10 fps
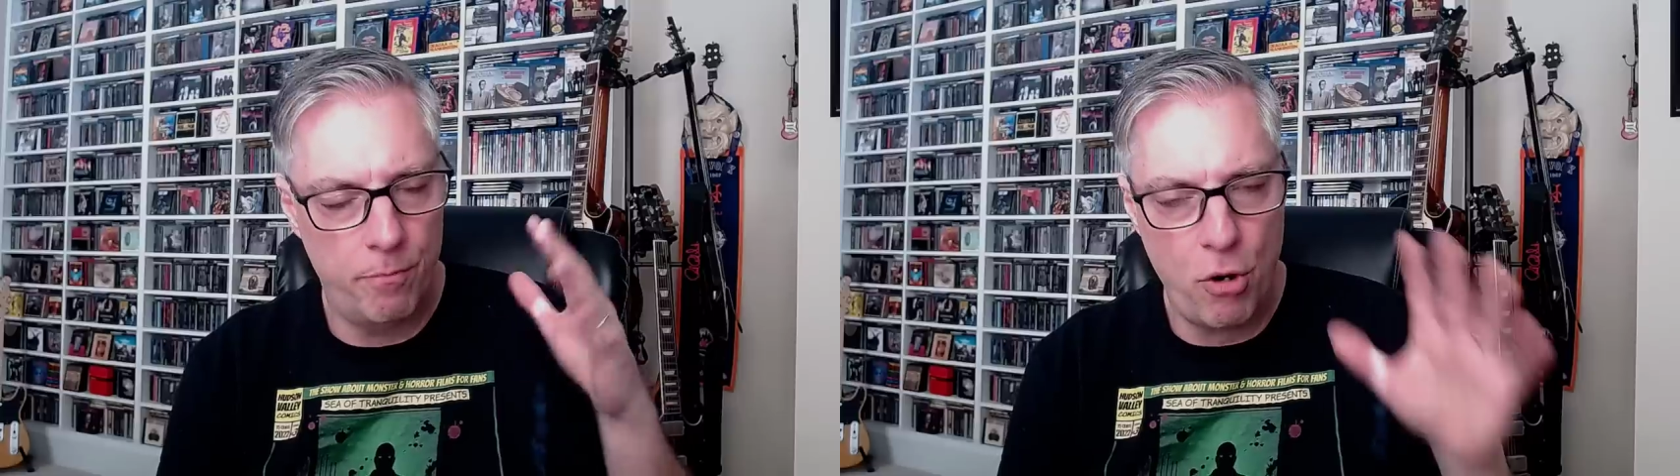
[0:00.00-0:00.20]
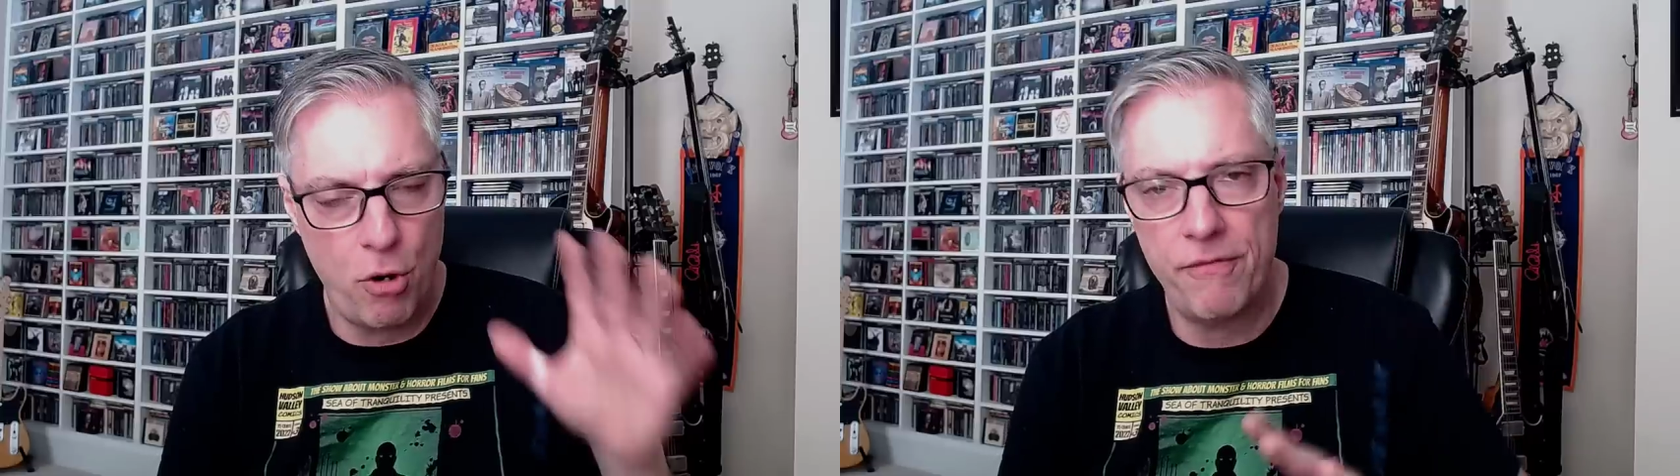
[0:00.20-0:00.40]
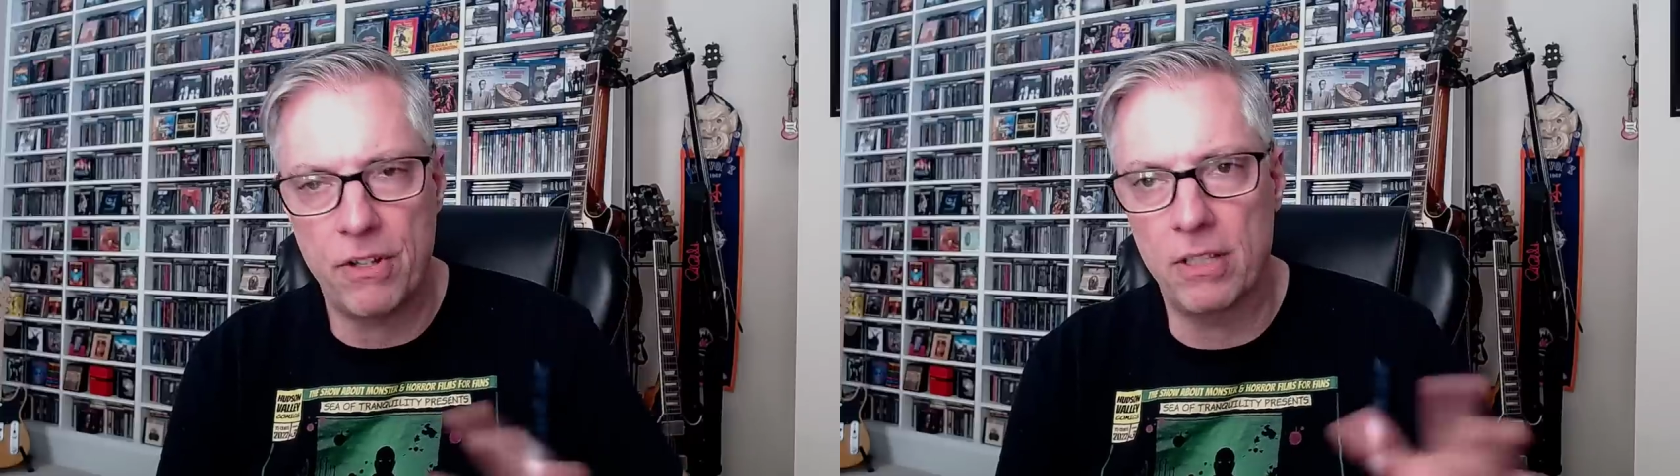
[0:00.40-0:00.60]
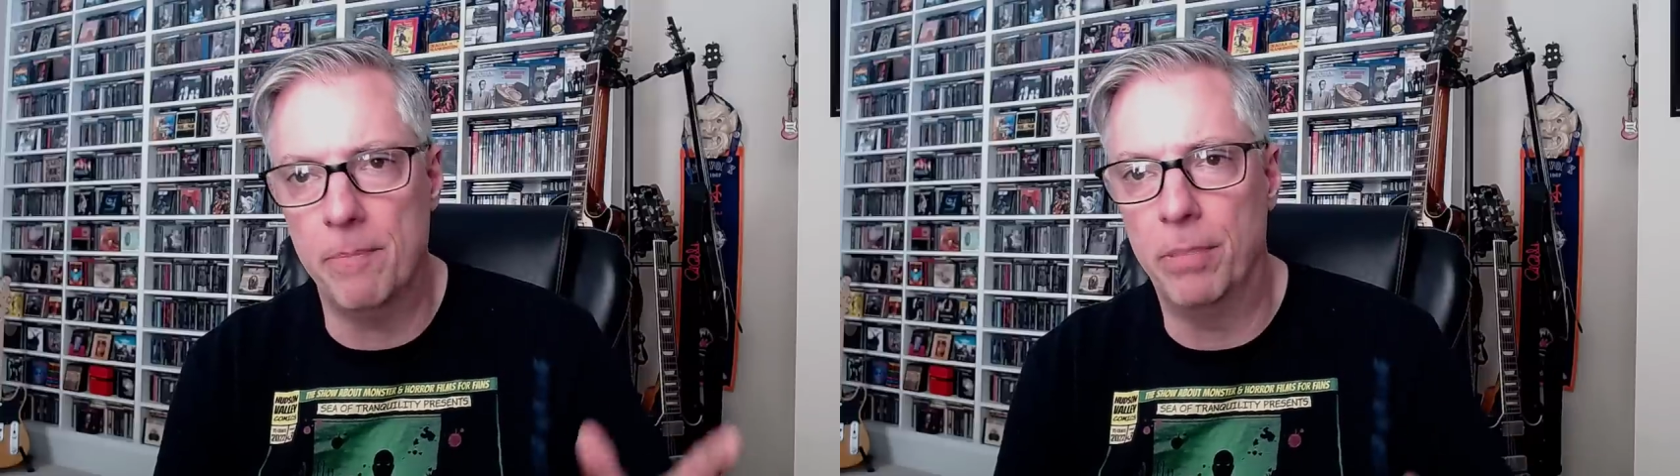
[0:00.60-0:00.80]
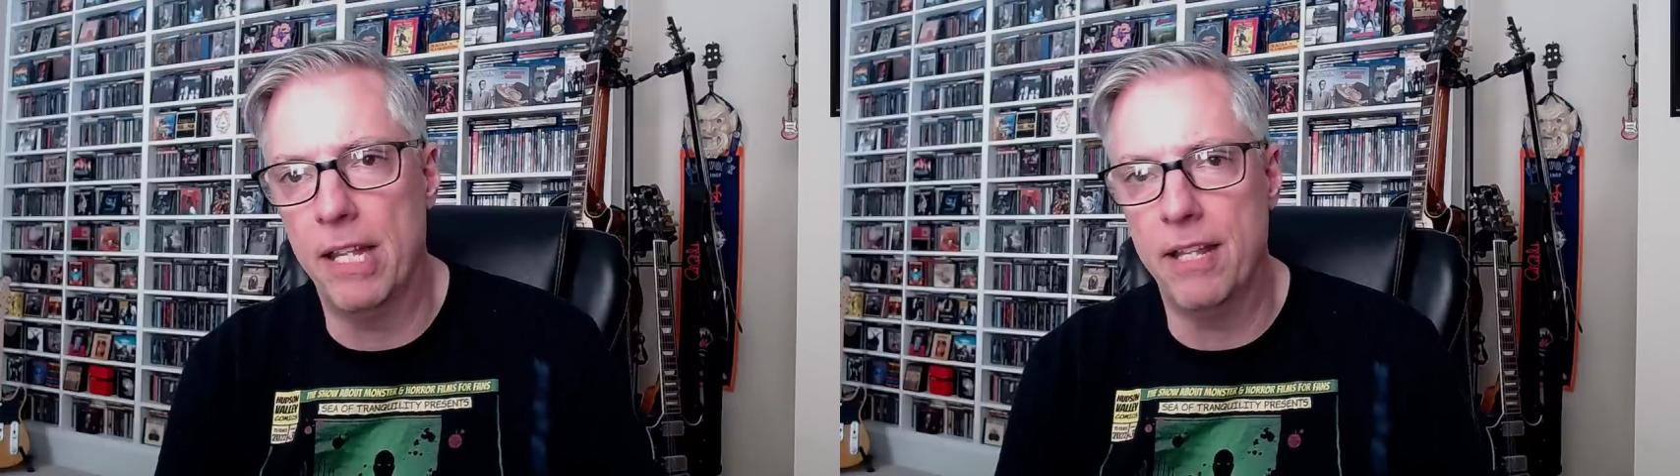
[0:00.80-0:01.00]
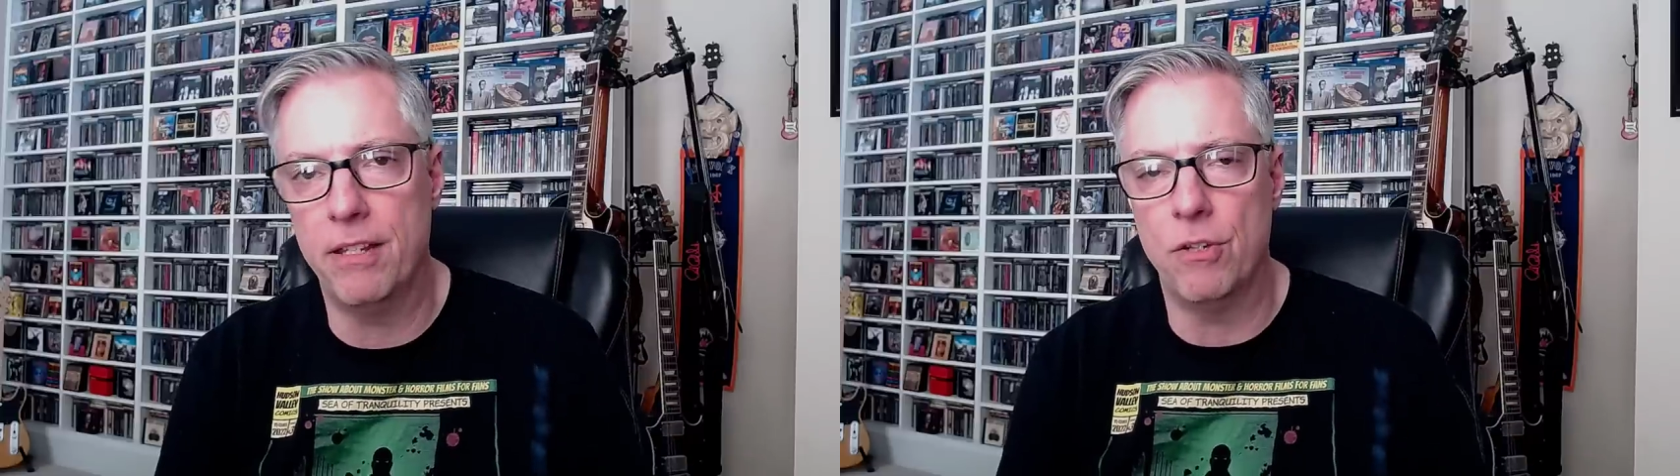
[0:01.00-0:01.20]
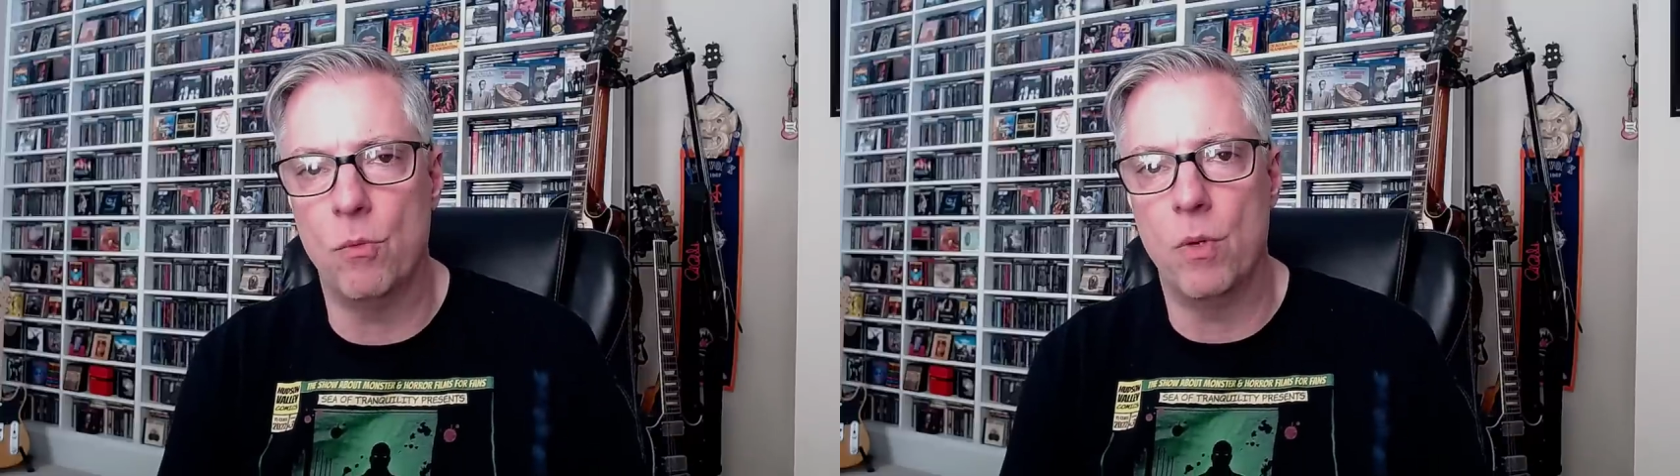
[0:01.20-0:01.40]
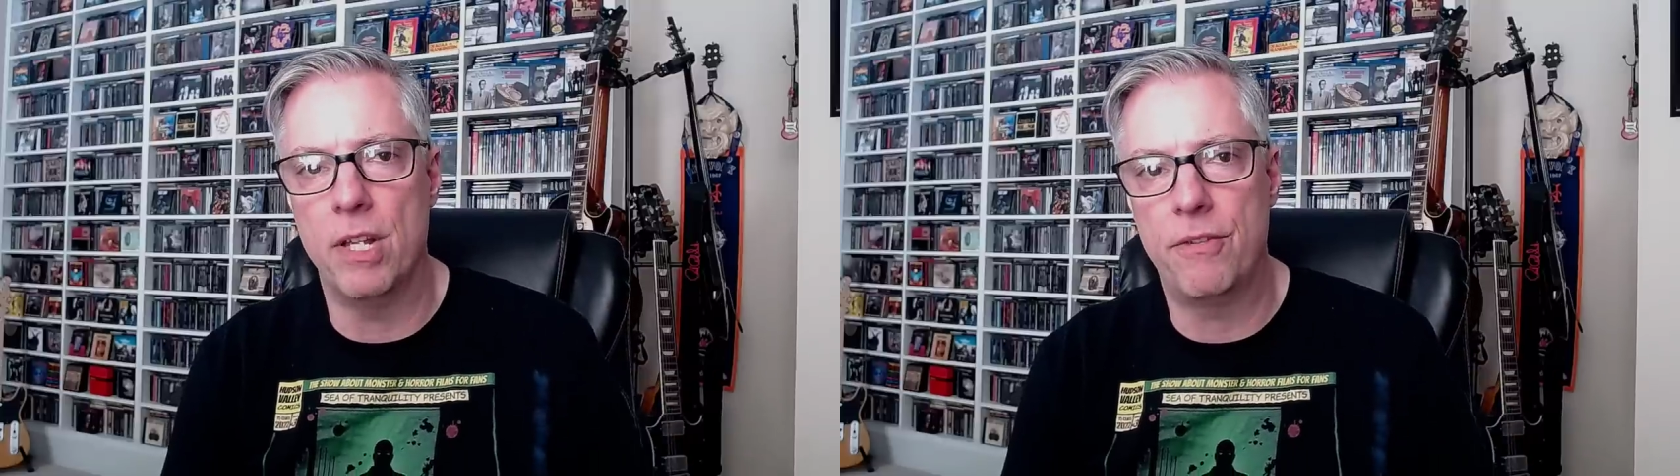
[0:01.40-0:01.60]
perfectly blended
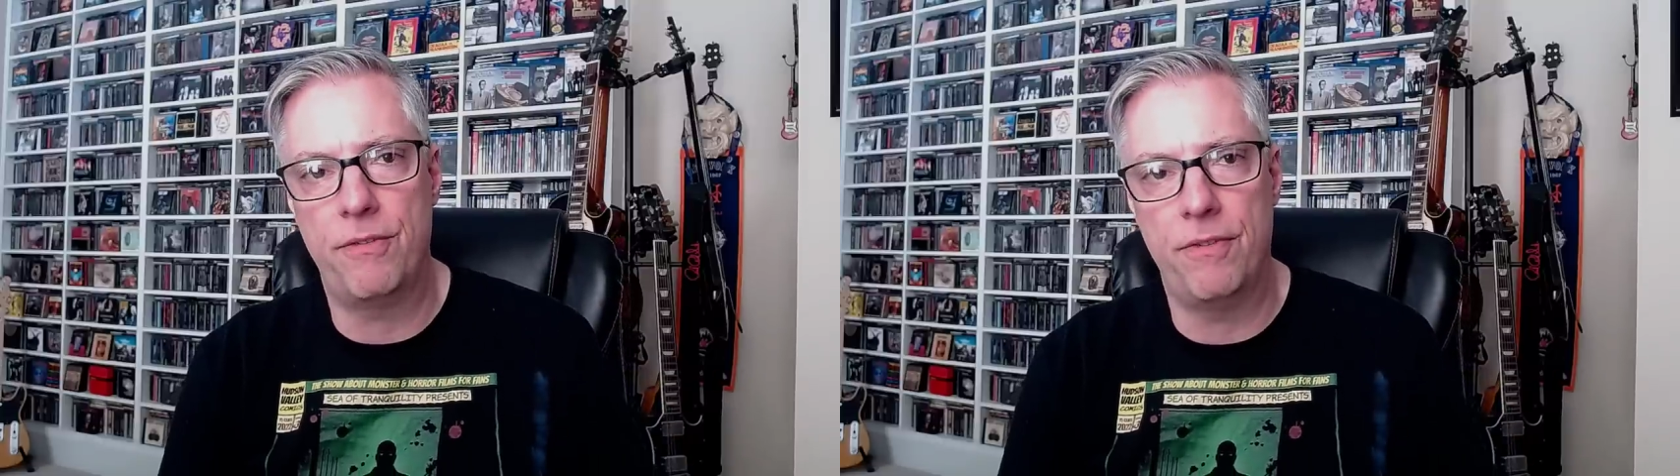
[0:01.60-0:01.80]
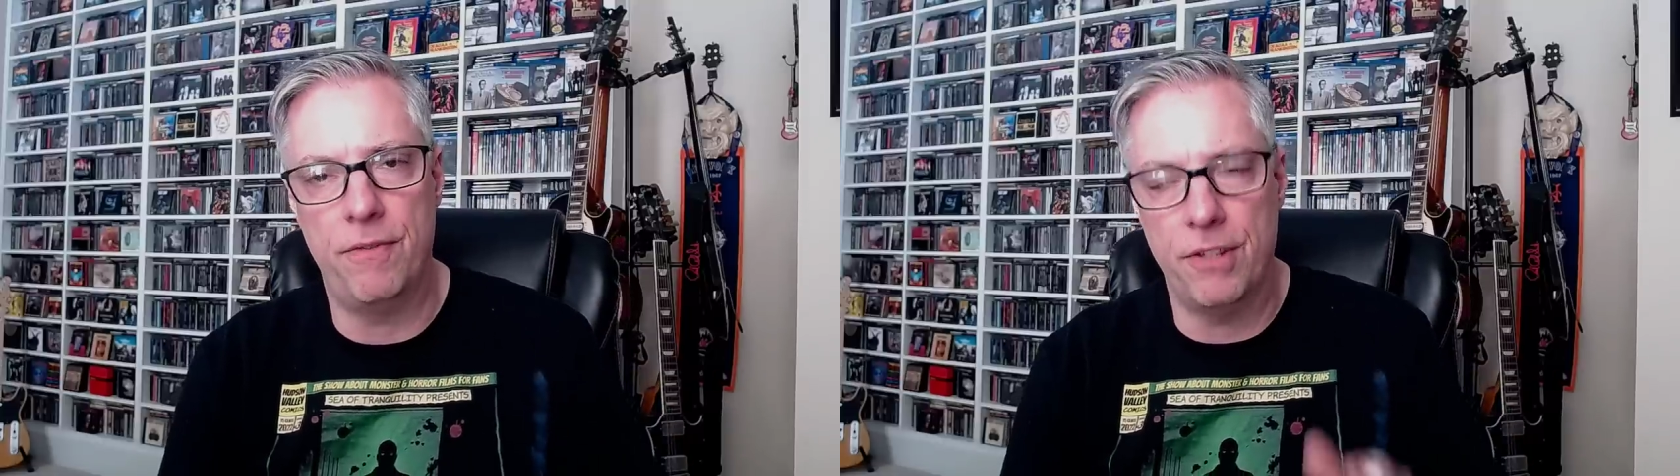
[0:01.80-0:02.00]
with